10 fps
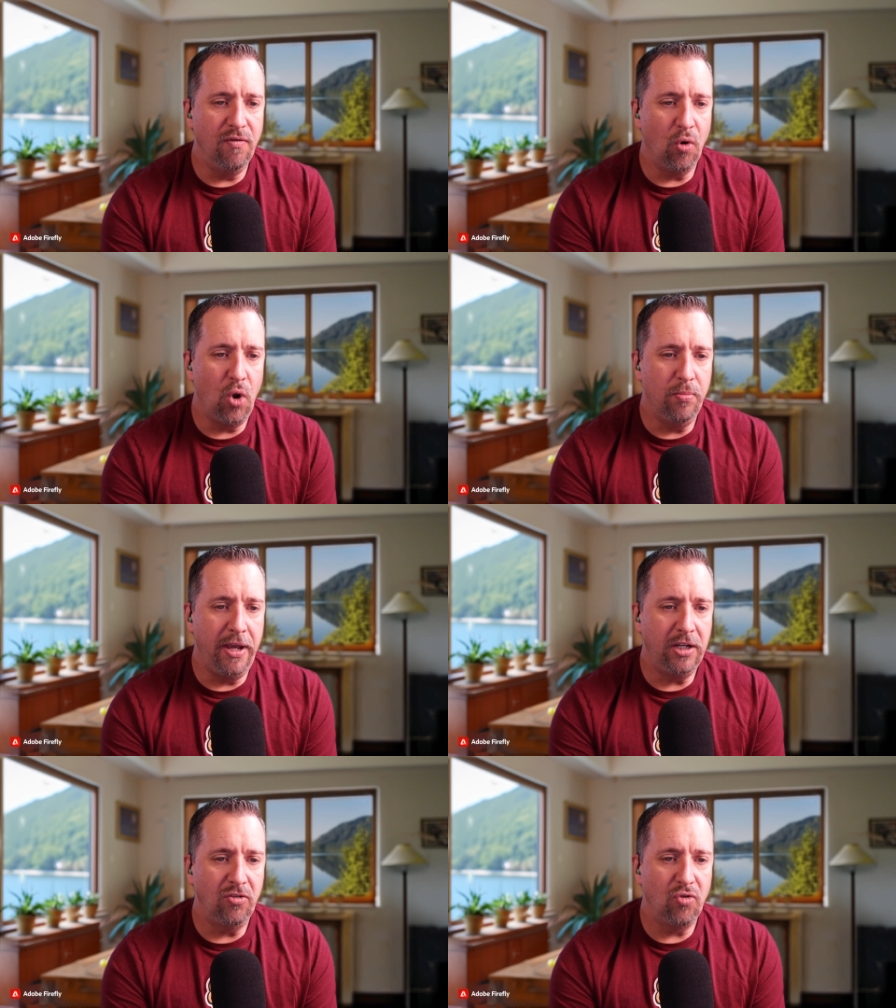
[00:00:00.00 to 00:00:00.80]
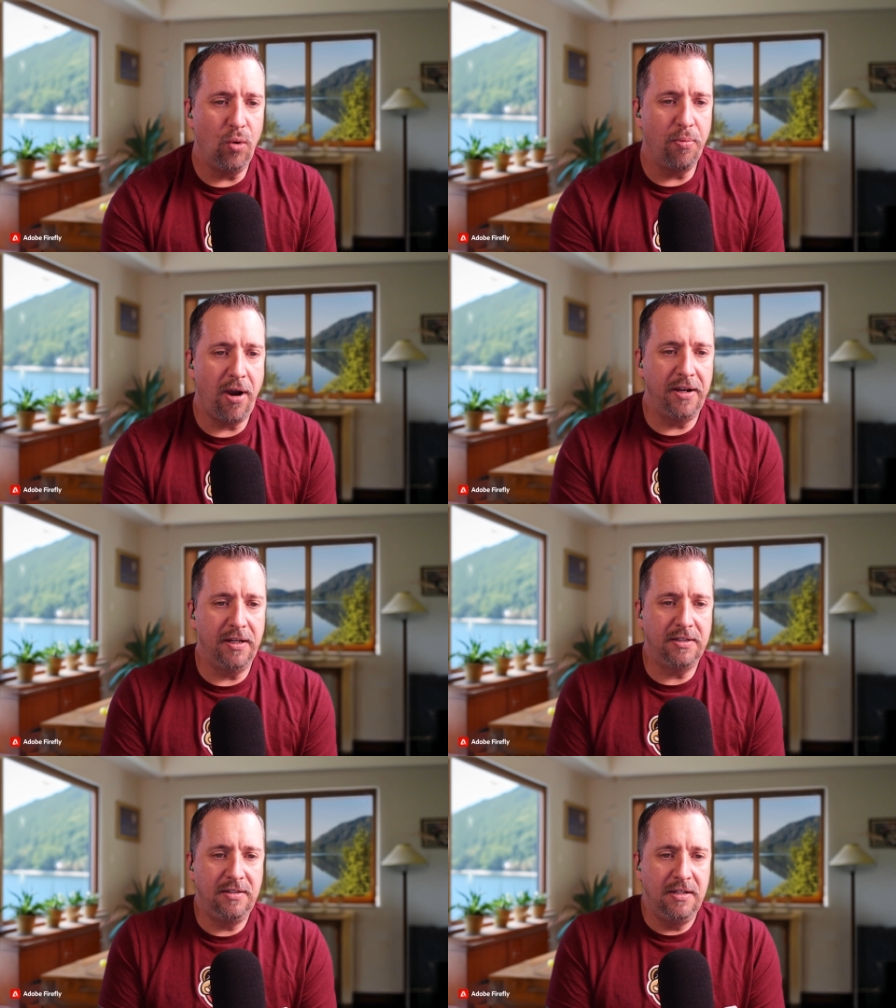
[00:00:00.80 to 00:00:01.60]
varroa mite control
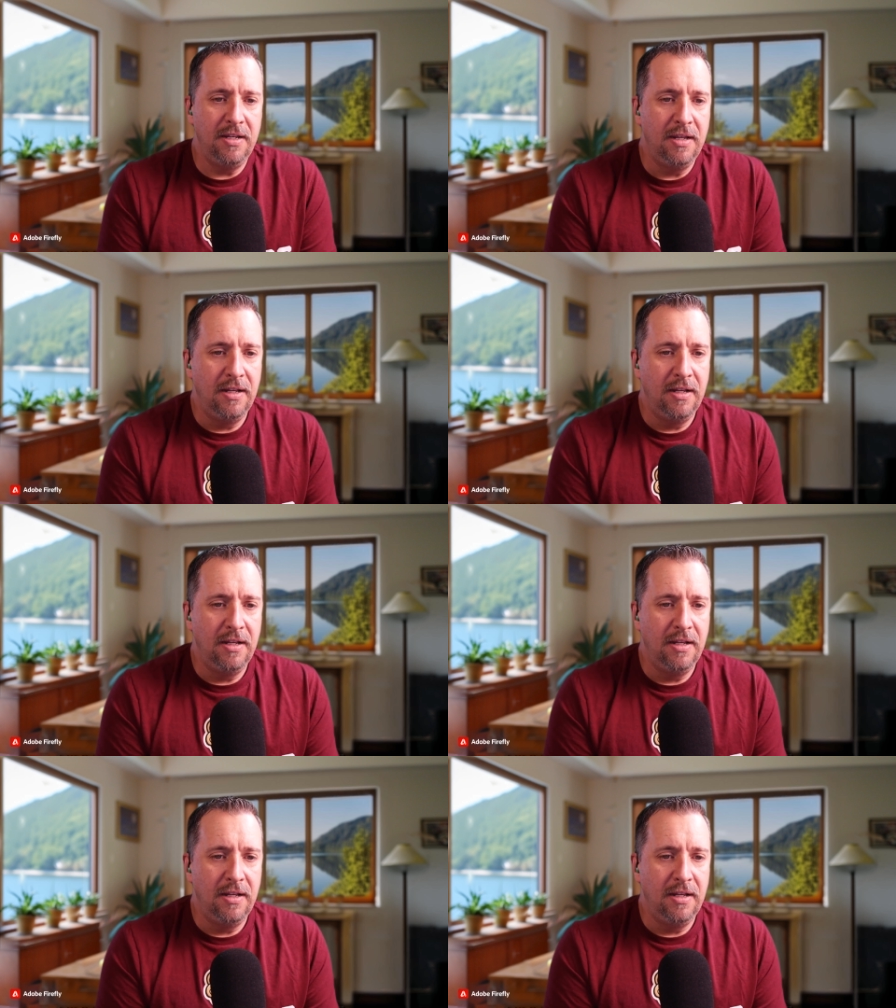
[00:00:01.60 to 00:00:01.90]
products